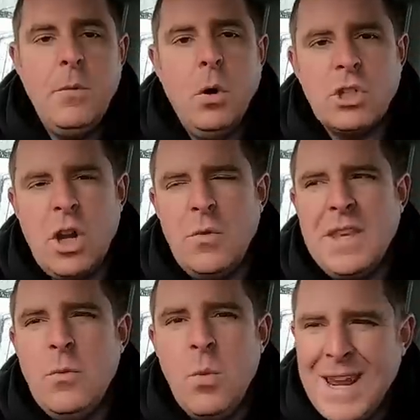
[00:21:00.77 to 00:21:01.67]
Also,
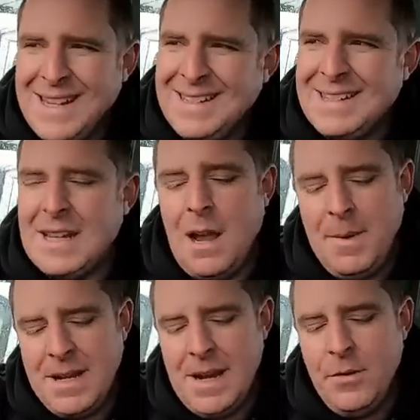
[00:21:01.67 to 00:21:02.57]
the wings, I
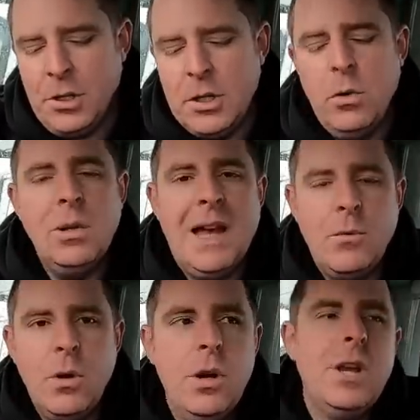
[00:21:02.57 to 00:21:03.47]
mean, if you're going to do all
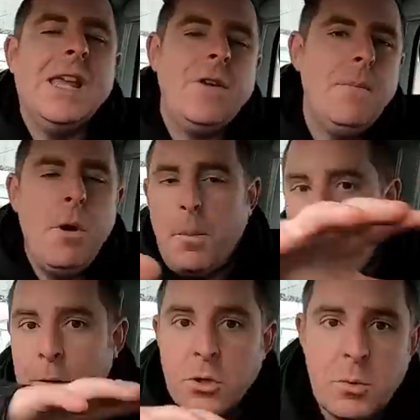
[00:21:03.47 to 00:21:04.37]
that work, give it a mop
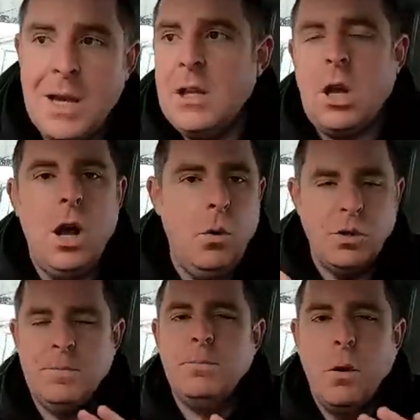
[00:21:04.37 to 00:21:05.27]
over as well. The car
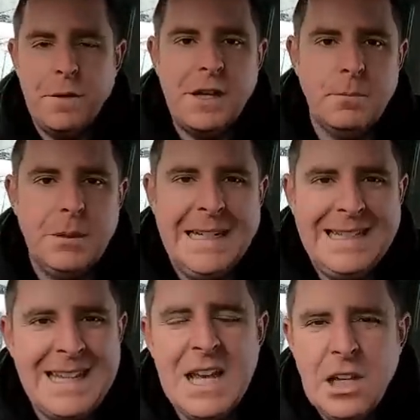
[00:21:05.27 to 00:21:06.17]
wants buffing
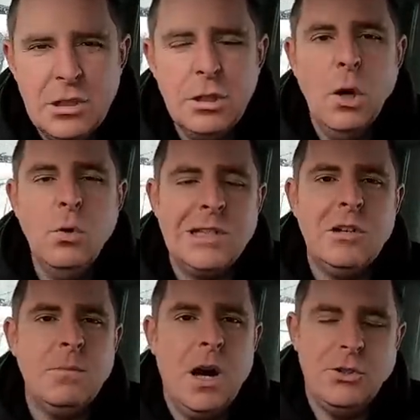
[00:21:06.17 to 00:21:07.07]
completely, loads of
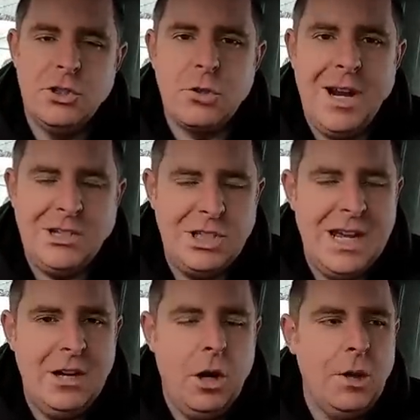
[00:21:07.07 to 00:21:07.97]
little marks and scratches
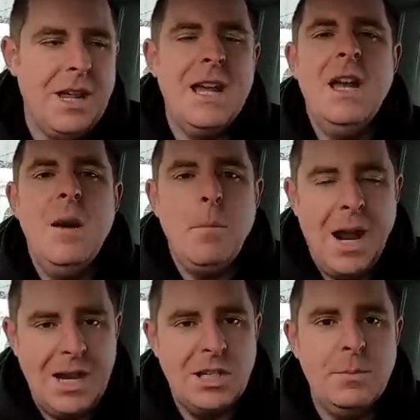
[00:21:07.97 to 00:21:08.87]
out on it.
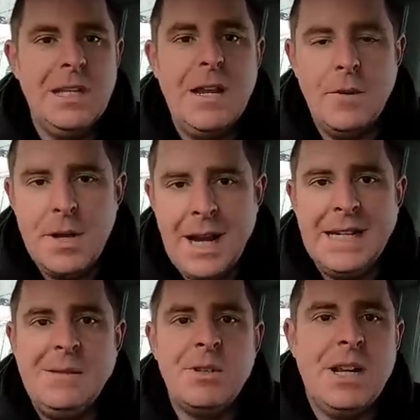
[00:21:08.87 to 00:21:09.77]
But I actually believe that
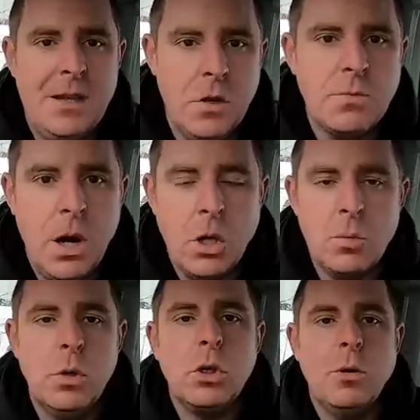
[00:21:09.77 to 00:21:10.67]
90% of those
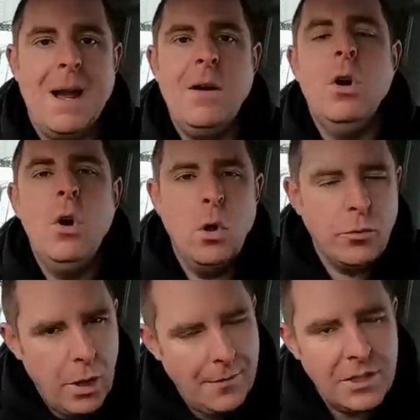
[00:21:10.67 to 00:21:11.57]
marks will come out,
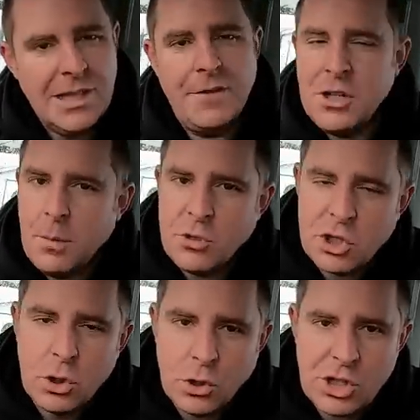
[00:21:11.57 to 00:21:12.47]
or whatever's left, you can probably
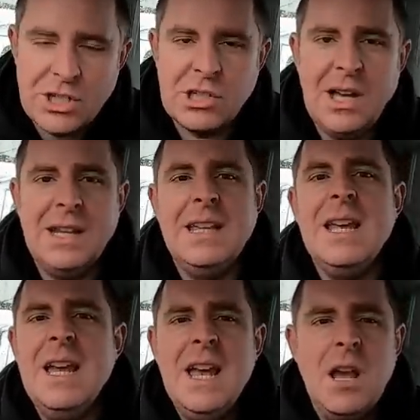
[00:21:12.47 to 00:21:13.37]
just touch in
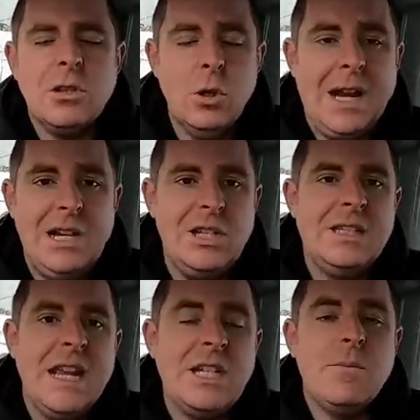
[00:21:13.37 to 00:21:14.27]
slightly. It'll look actually a
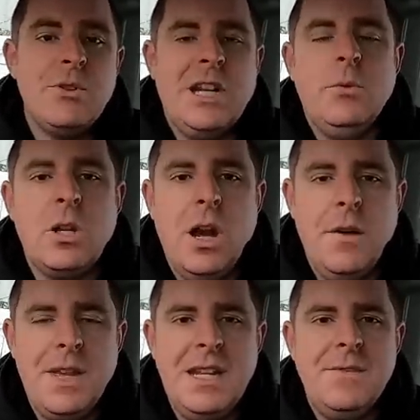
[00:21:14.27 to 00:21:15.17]
decent, presentable
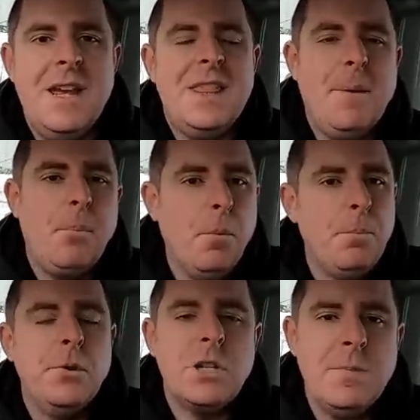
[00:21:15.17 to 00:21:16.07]
car at the end of it. That
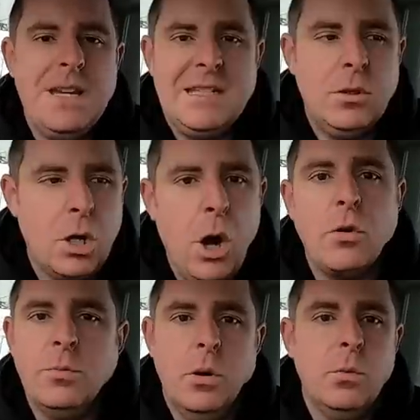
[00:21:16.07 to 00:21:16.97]
bumper just makes it look
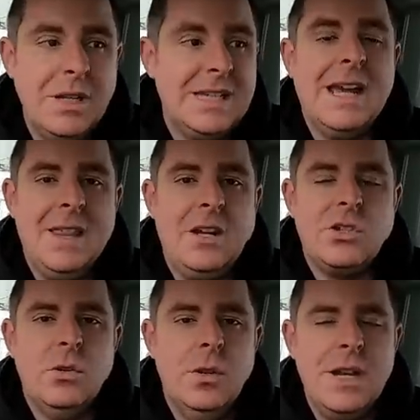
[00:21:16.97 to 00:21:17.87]
horrible. We need to get that
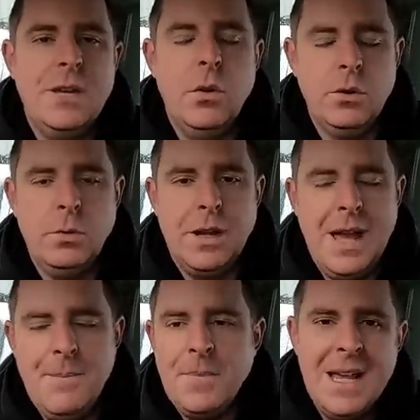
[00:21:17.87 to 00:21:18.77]
sorted and order one of
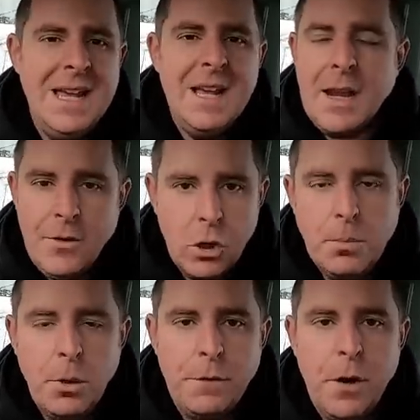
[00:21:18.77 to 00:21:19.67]
them. Give it a
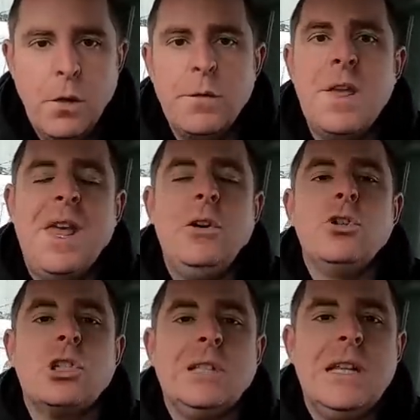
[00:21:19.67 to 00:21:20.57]
good buff over, then it'll
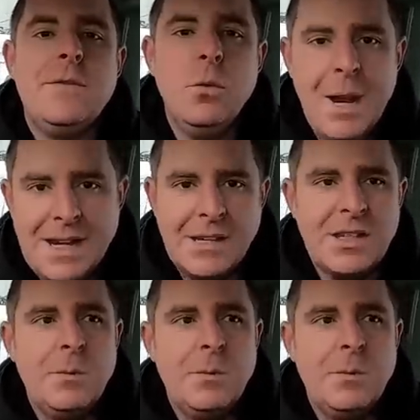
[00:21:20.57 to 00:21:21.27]
just leave the wings.